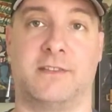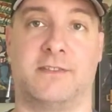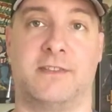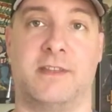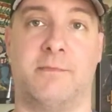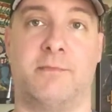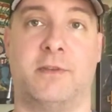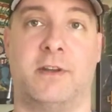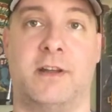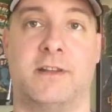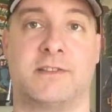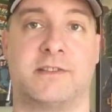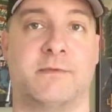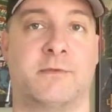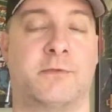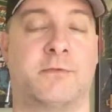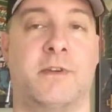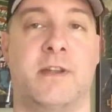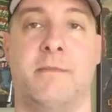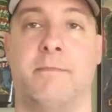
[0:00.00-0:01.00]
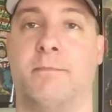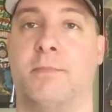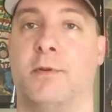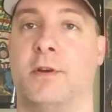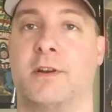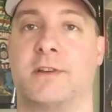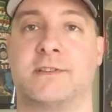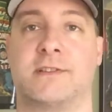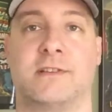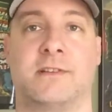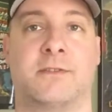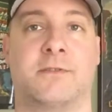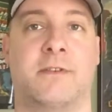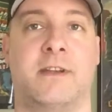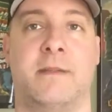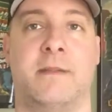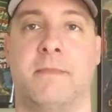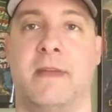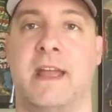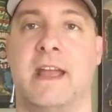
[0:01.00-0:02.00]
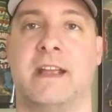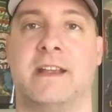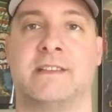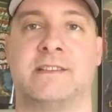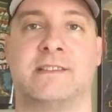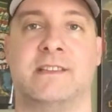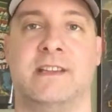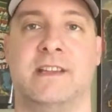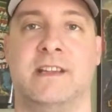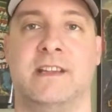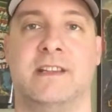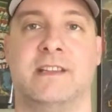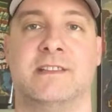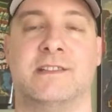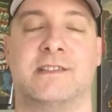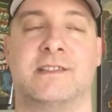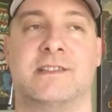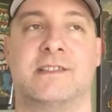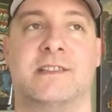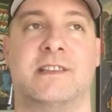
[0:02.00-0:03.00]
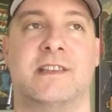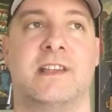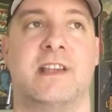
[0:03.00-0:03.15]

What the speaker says: They put out some great books and great magazines.